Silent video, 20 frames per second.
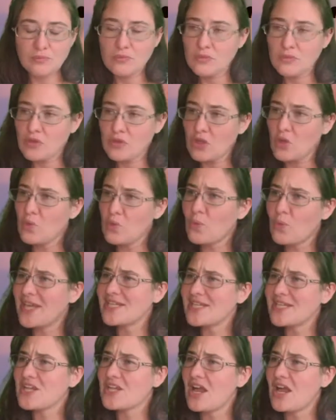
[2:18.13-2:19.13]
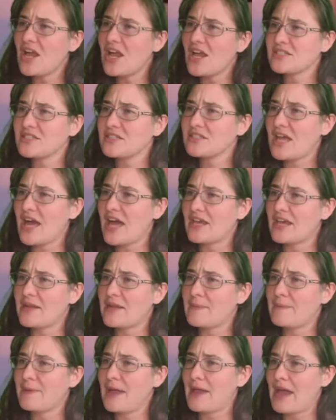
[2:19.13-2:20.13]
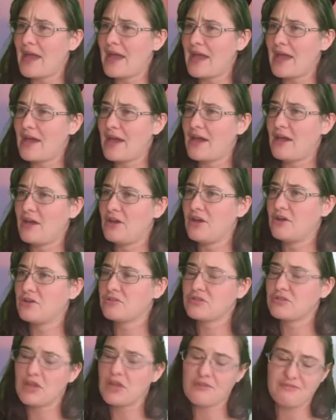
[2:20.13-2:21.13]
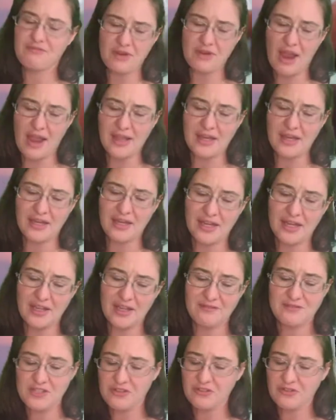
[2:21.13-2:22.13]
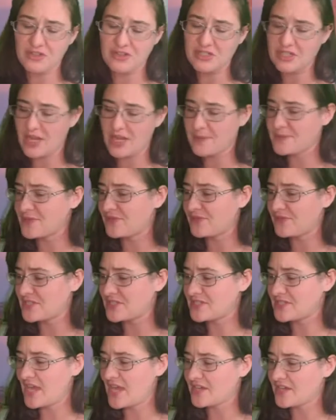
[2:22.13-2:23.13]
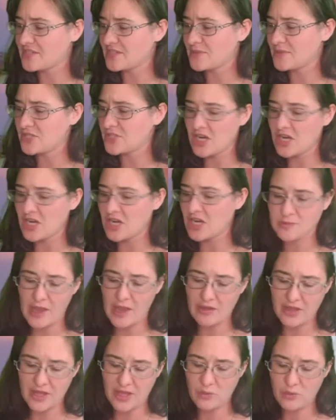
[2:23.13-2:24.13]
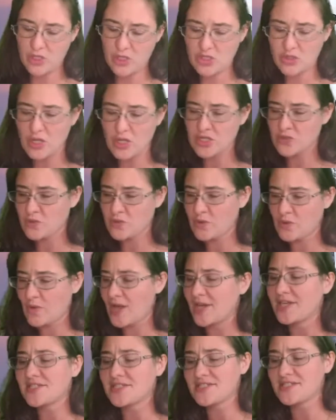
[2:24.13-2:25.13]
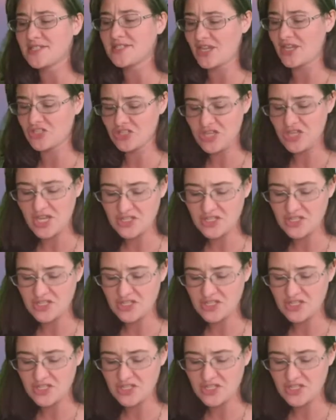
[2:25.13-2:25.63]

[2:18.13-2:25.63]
we talked a lot about a variety of different types of insects and we talked about like which ones we wanted to sketch next